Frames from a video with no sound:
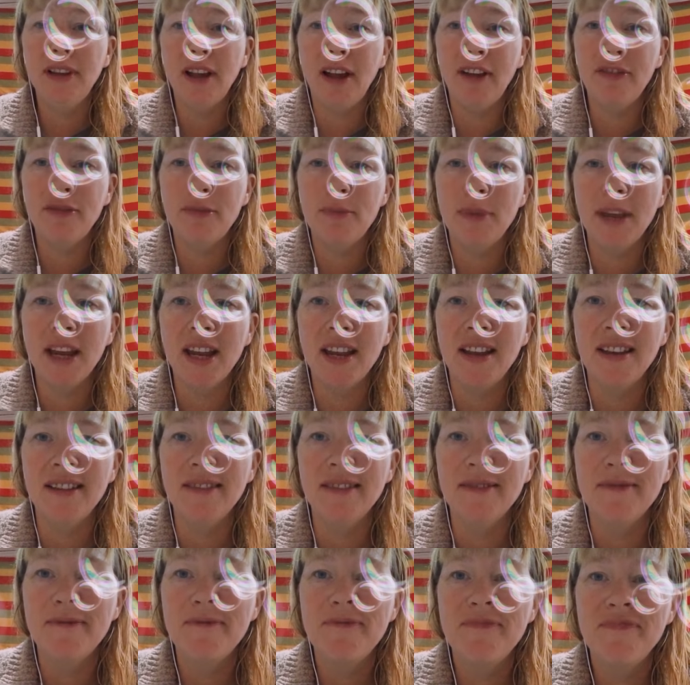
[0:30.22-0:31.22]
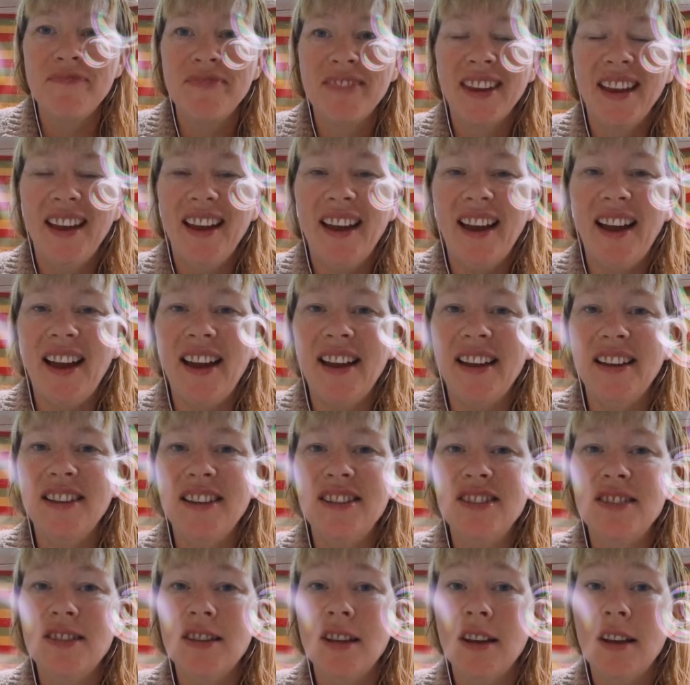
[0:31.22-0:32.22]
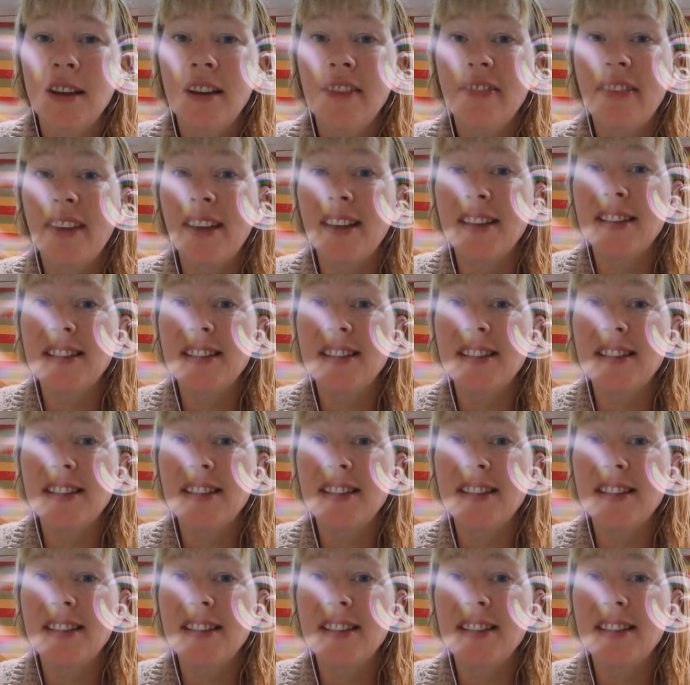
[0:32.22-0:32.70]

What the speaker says: left me, and they